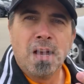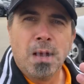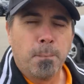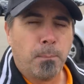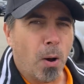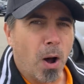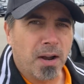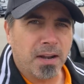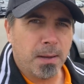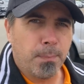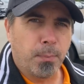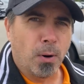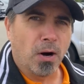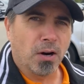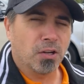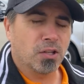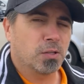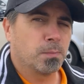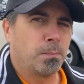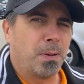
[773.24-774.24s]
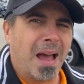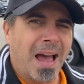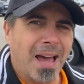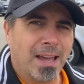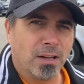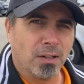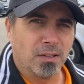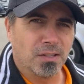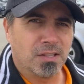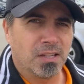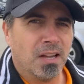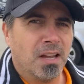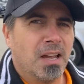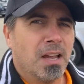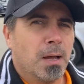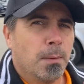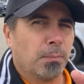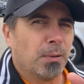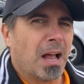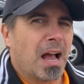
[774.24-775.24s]
Body parts, panels,
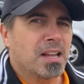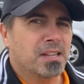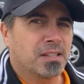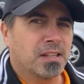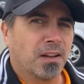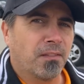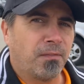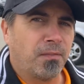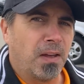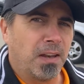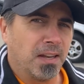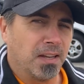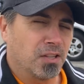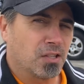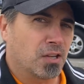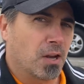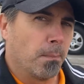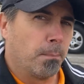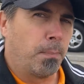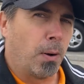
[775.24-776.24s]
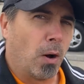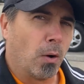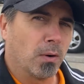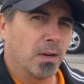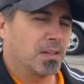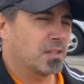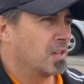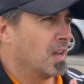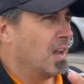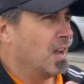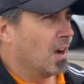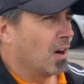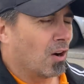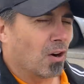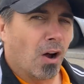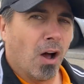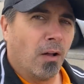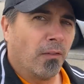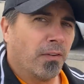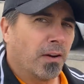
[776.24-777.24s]
plastic fittings, components are
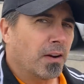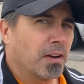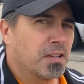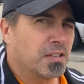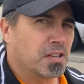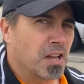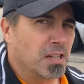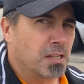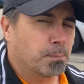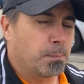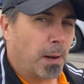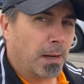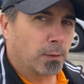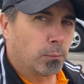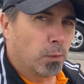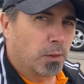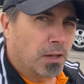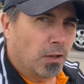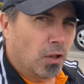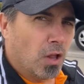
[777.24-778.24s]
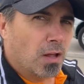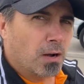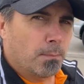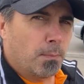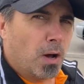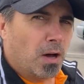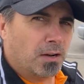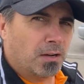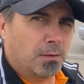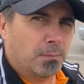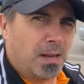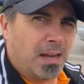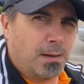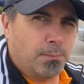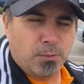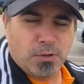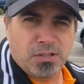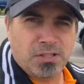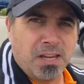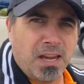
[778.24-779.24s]
all very suspect with a lot of modern day
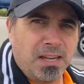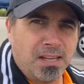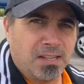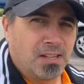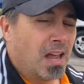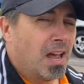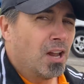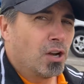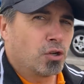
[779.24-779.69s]
Mercedes.